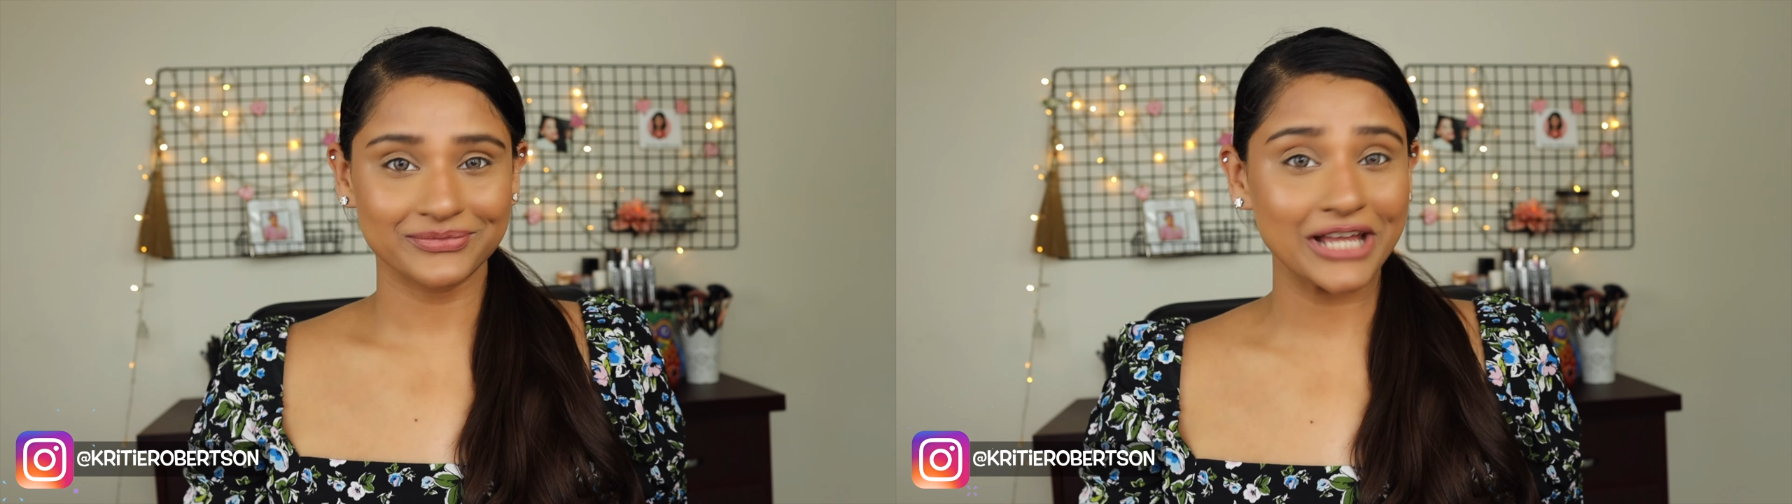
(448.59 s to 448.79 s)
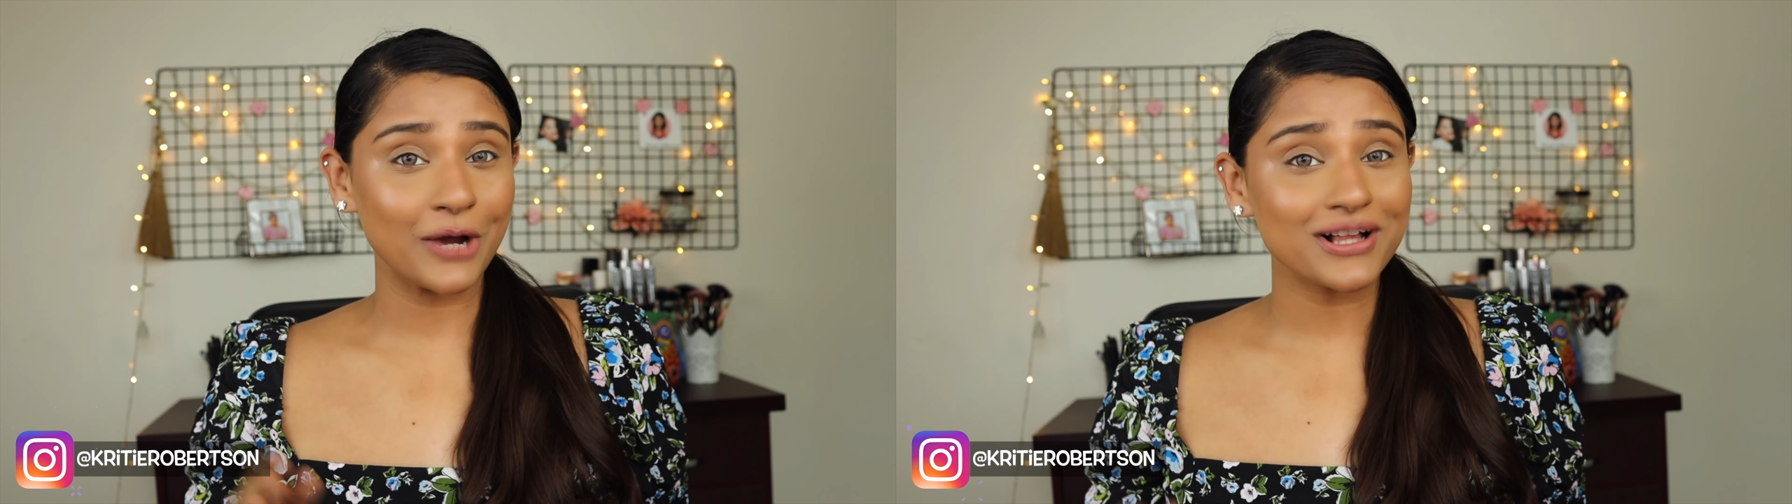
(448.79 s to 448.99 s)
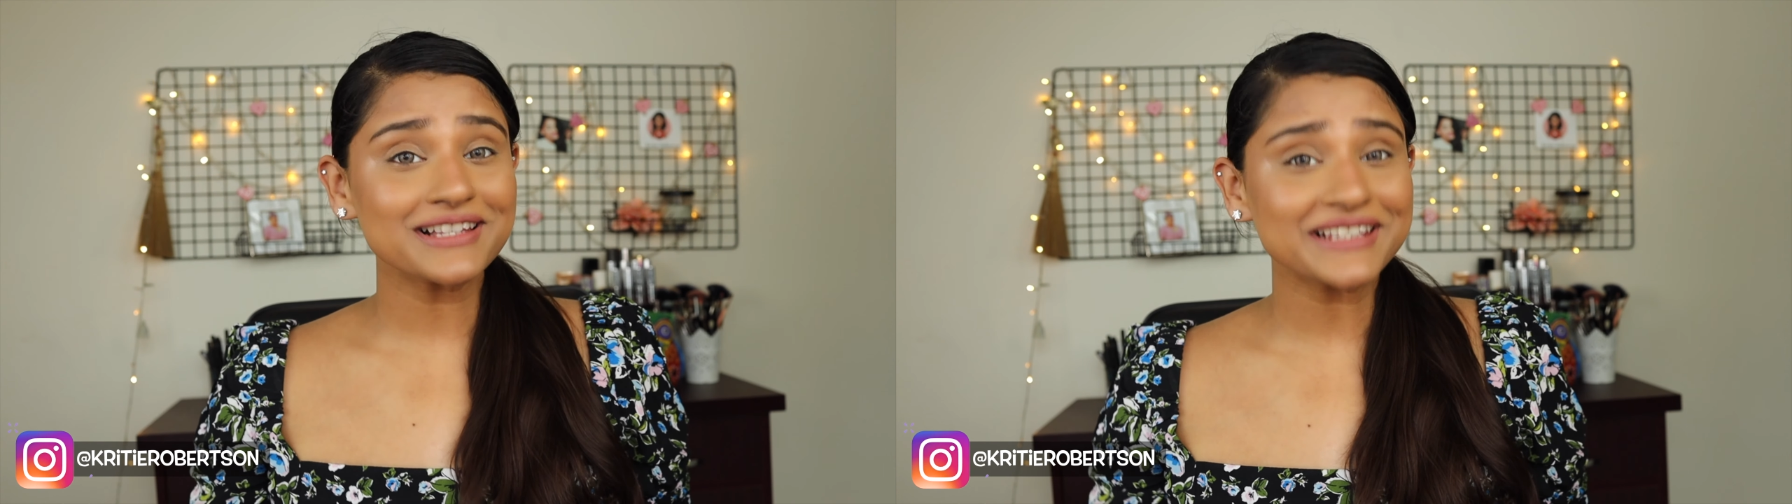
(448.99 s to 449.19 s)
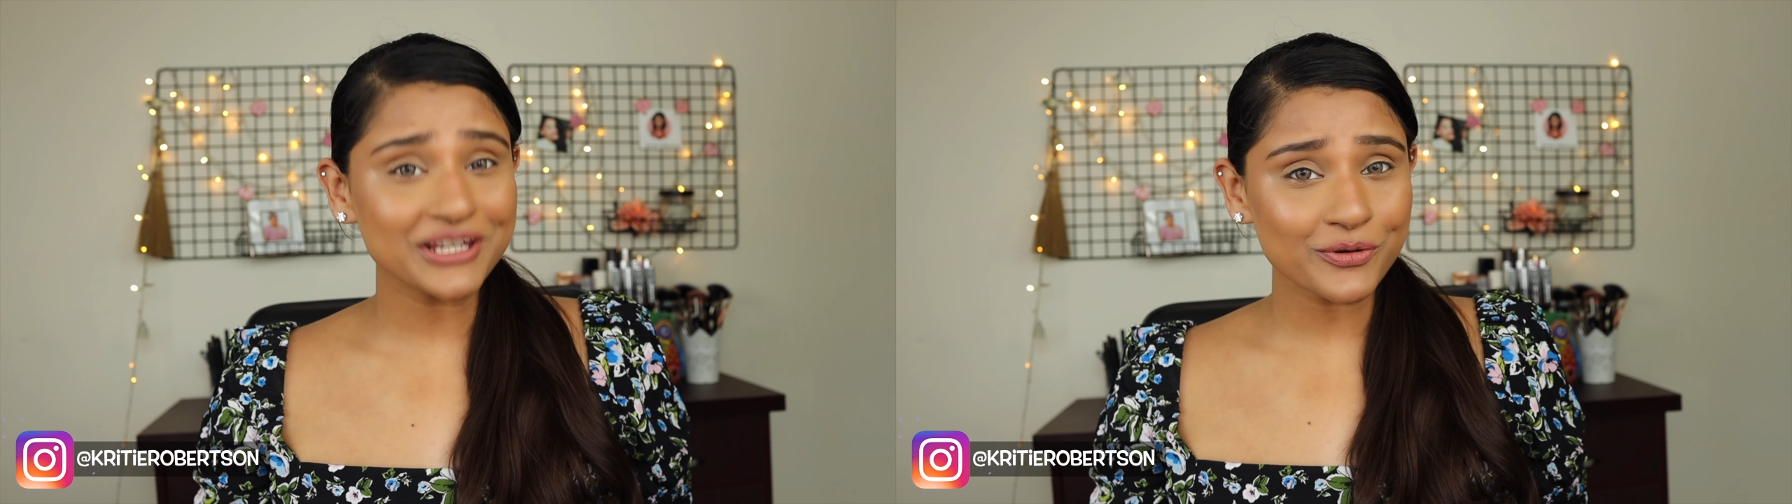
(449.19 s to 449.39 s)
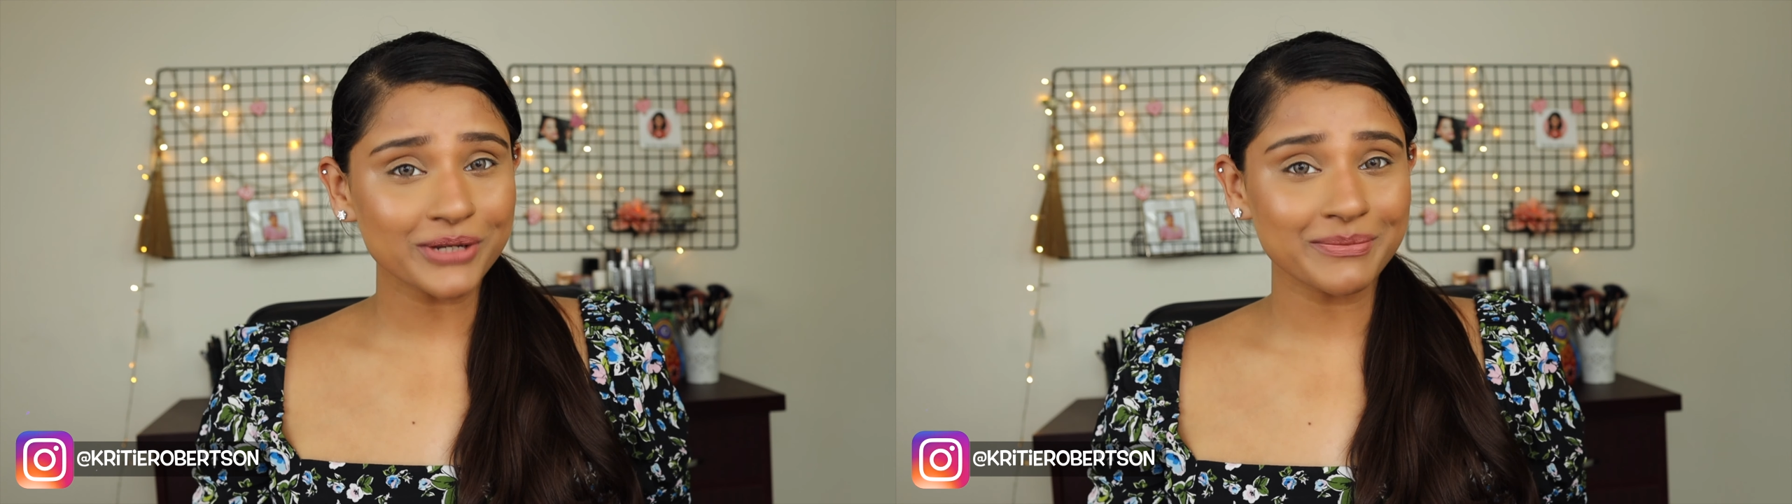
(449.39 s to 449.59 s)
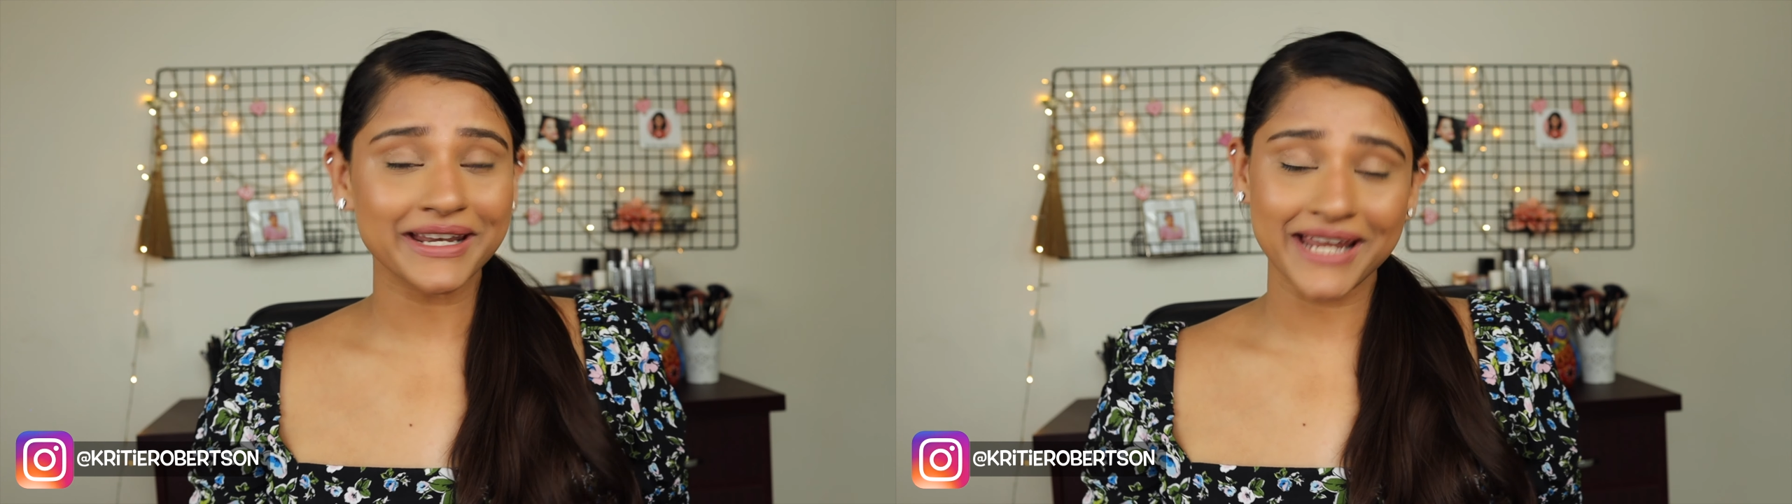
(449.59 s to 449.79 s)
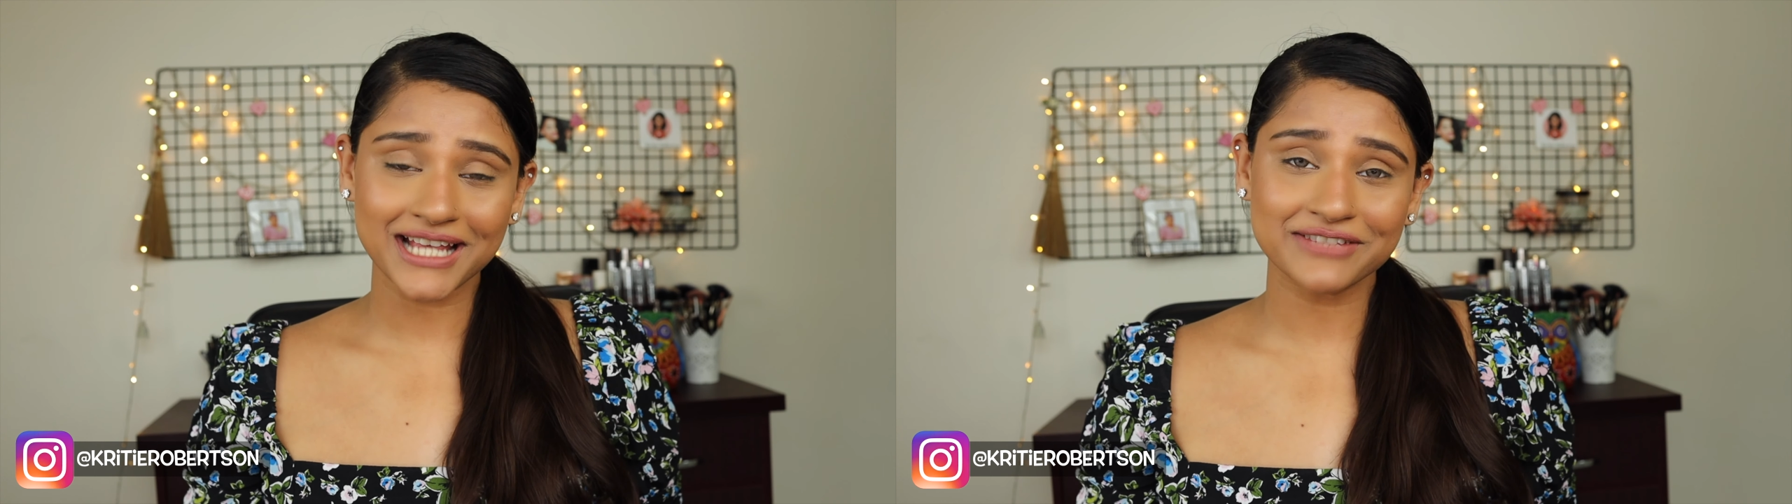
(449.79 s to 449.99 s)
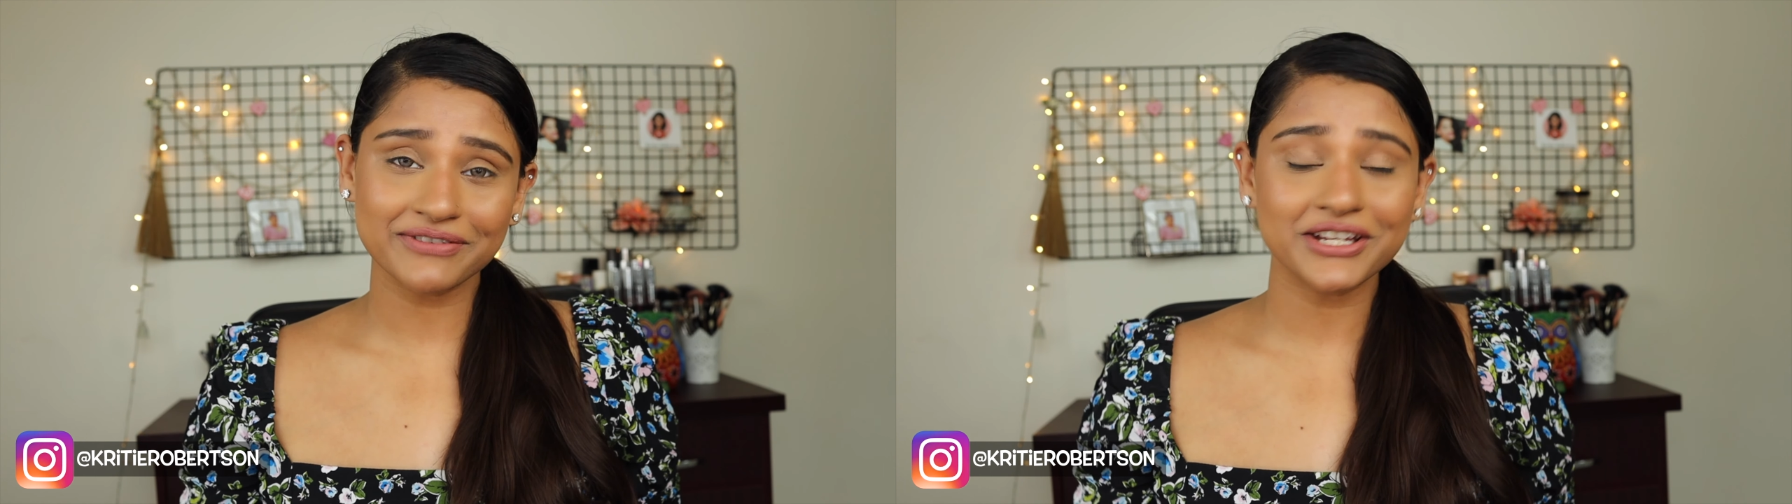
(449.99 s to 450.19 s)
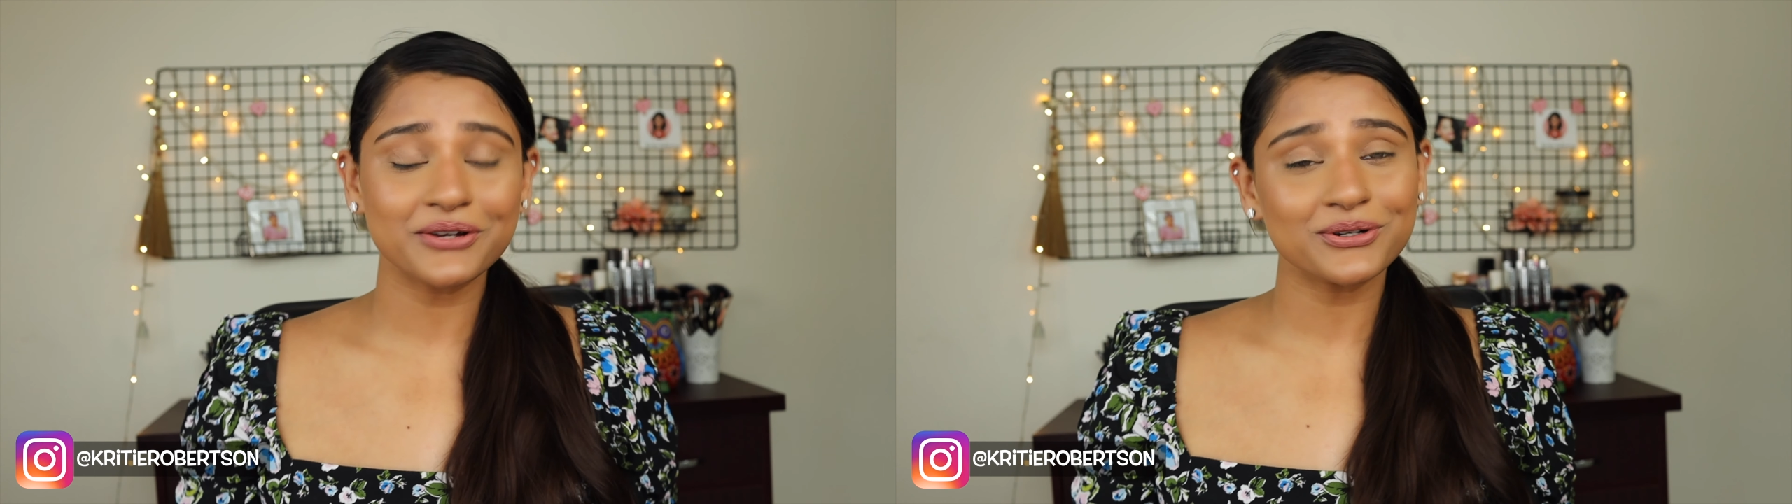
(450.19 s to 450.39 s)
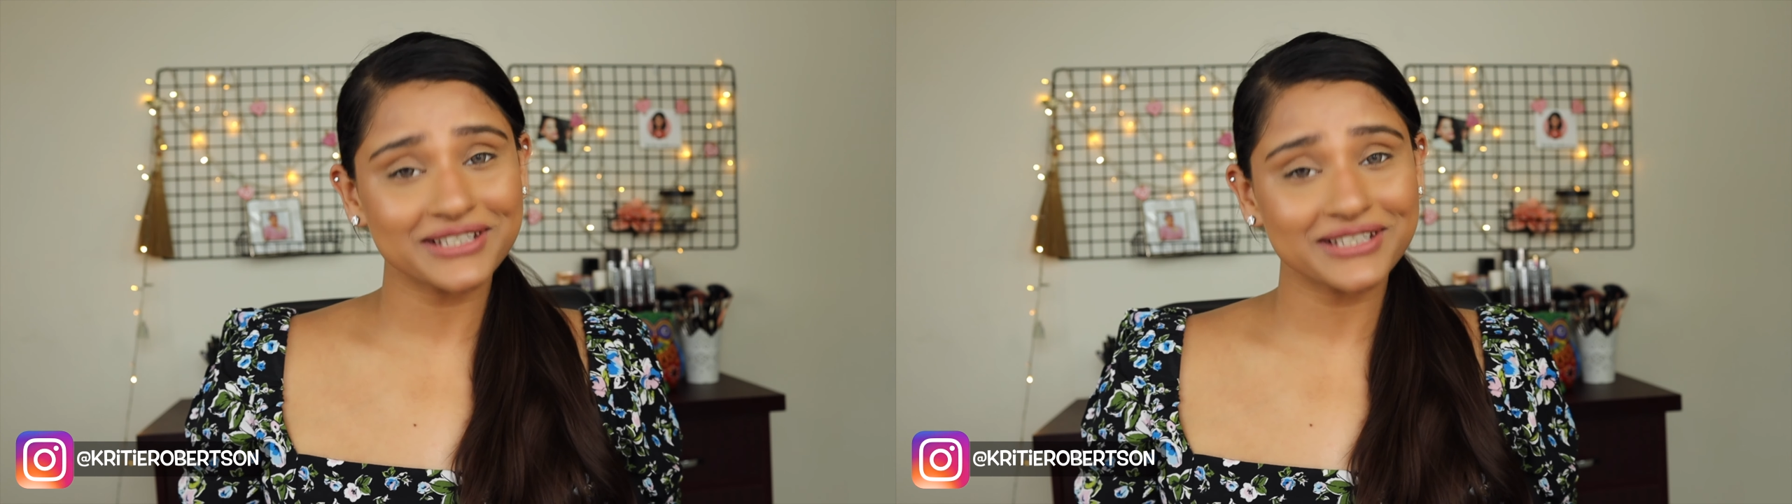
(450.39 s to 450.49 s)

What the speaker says: Now I'll see you in my next video.